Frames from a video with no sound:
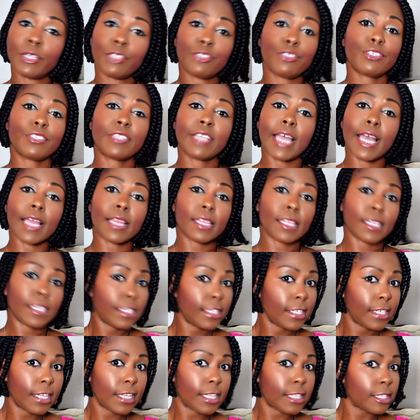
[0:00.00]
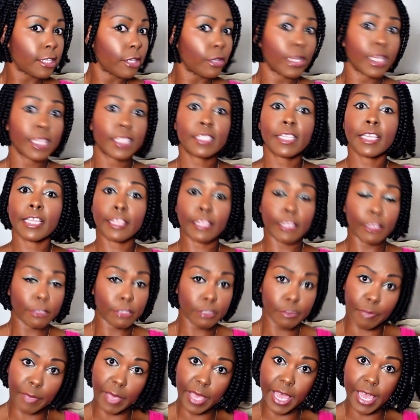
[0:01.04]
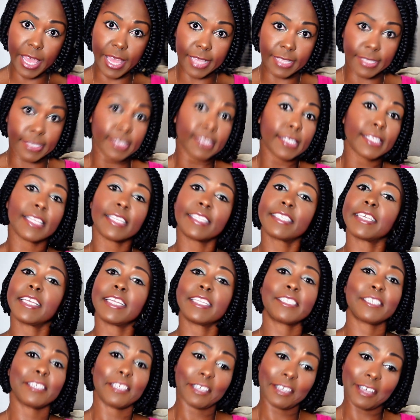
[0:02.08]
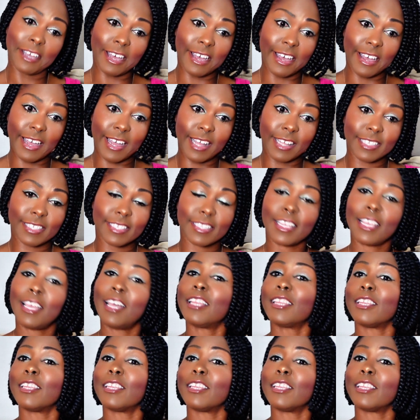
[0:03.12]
we just had the good, so let's hit those bads. Let's get to the cons.